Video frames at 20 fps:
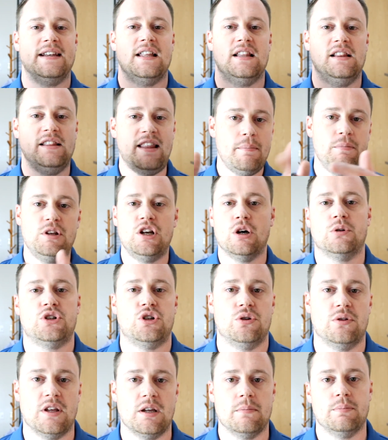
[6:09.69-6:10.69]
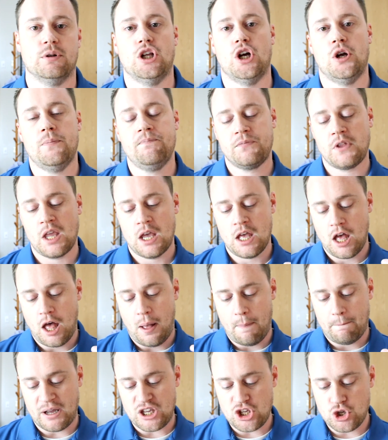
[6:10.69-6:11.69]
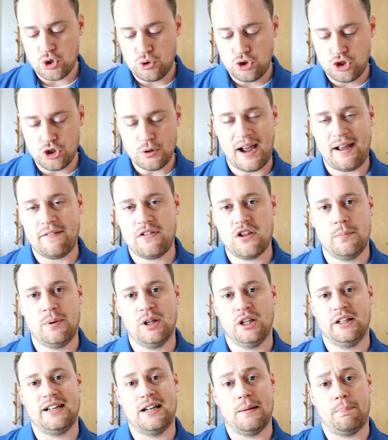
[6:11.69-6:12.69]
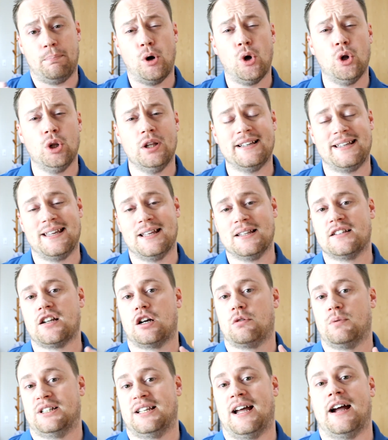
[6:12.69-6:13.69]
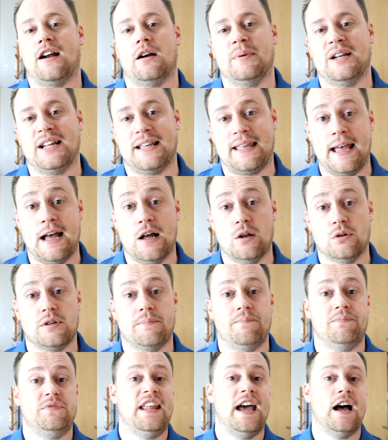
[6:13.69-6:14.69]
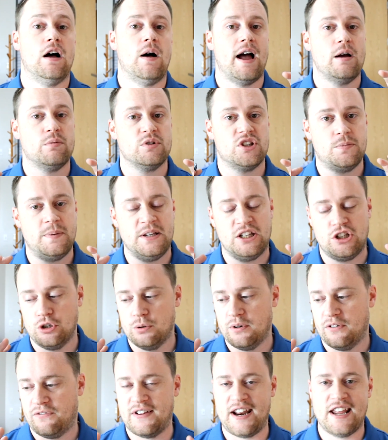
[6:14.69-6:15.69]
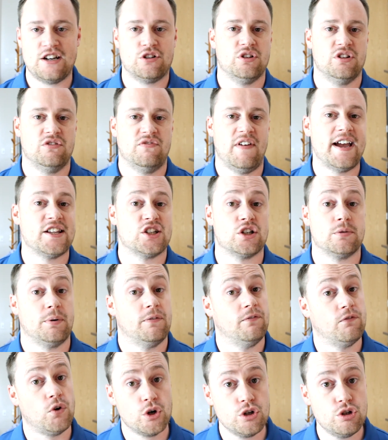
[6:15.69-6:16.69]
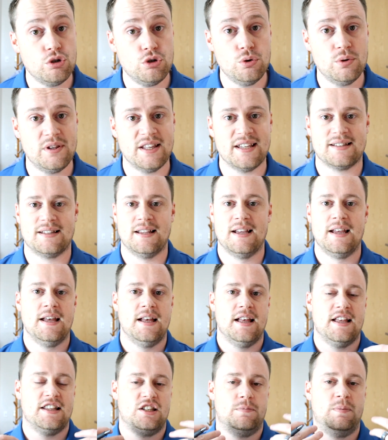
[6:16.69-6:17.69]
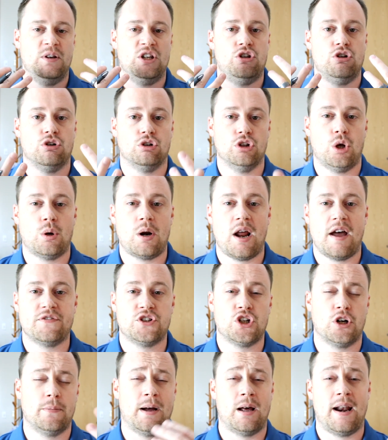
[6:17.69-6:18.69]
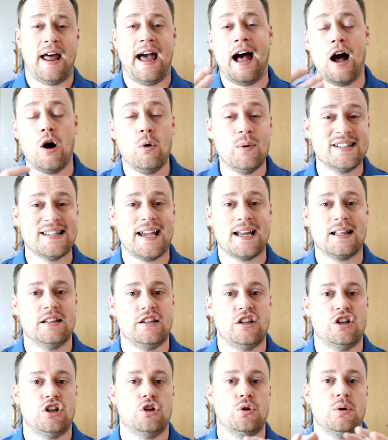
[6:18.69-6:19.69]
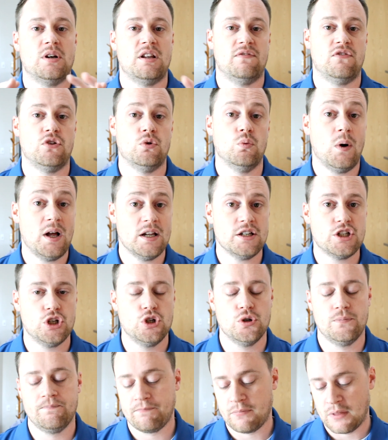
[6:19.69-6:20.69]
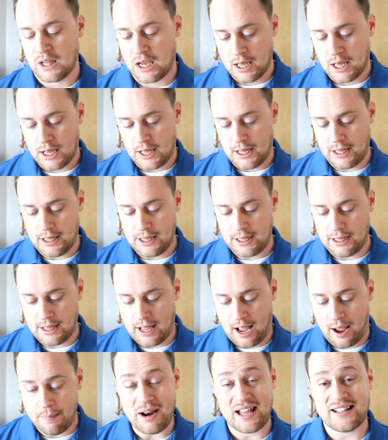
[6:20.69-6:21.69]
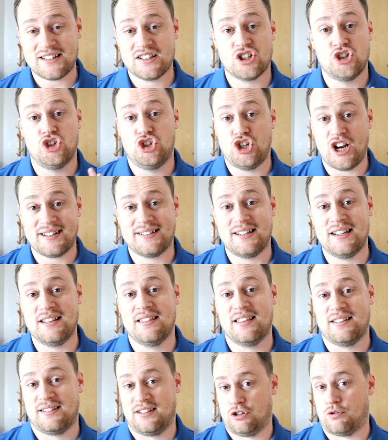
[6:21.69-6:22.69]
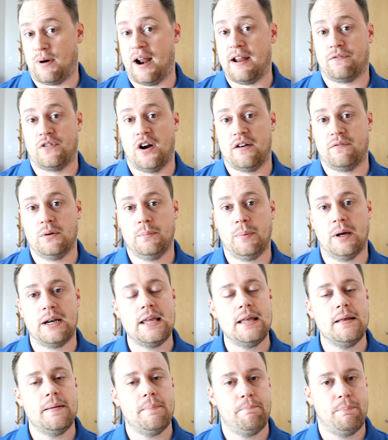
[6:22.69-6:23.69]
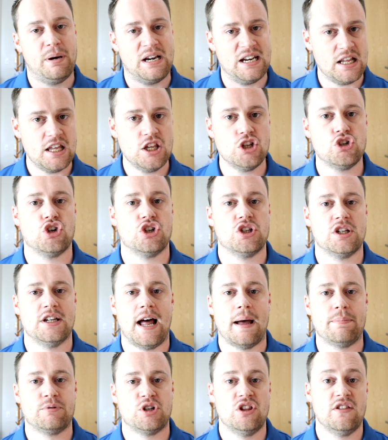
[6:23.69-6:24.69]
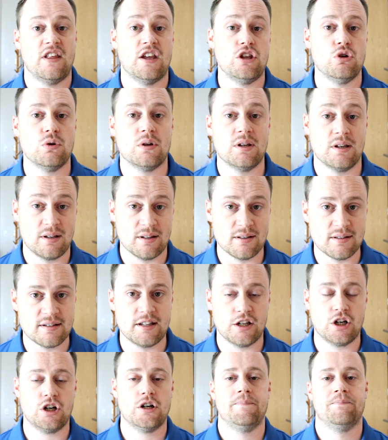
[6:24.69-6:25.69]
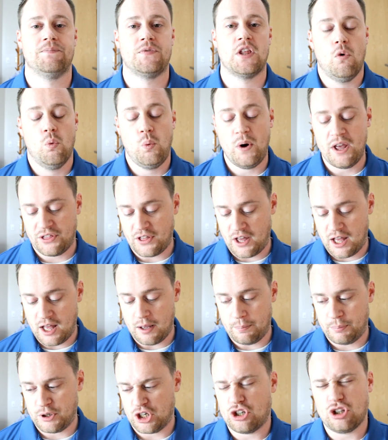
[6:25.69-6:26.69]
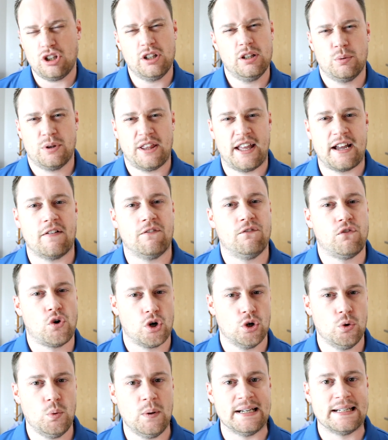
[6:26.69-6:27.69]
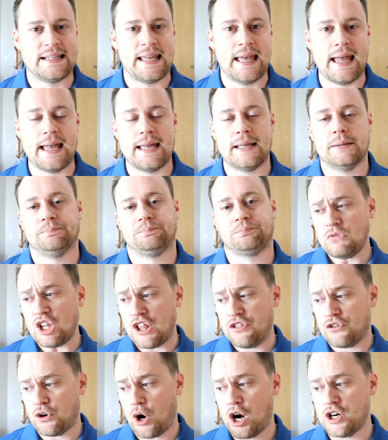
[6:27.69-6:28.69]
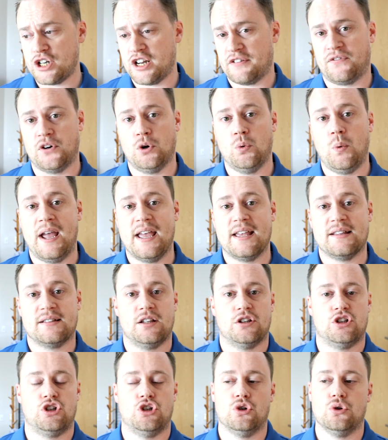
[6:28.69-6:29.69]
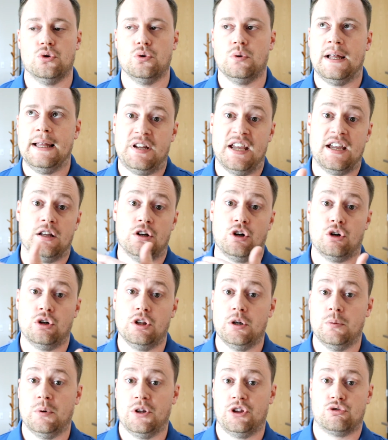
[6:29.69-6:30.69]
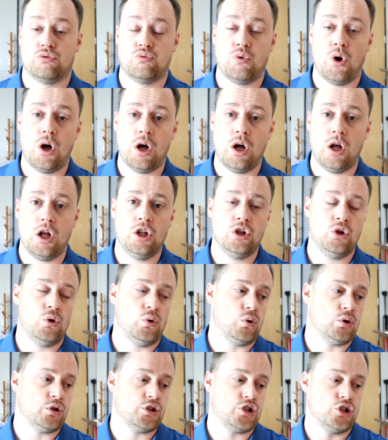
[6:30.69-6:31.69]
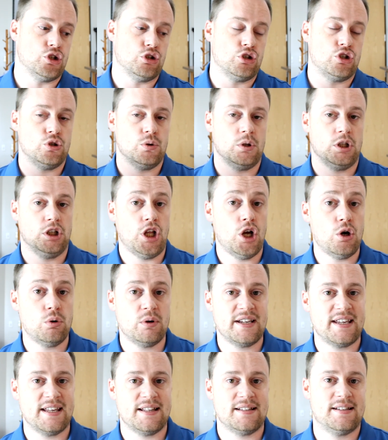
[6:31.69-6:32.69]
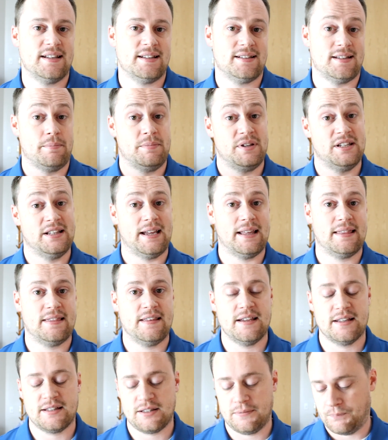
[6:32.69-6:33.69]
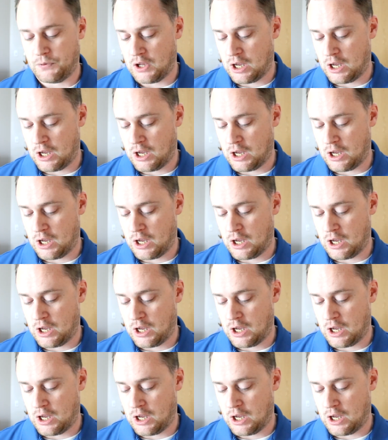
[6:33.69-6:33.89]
Let me know what you think below. But you do have the ability to pull against a retirement account. Now, I would speak to a financial advisor before you do this. Speak to your loan officer about how exactly to do it if you want to. I'm not suggesting this is right for everybody, but it is just an option that you can consider. With particularly with like a 401k, there are different ways to take an early withdrawal or to do a loan against it, something like this.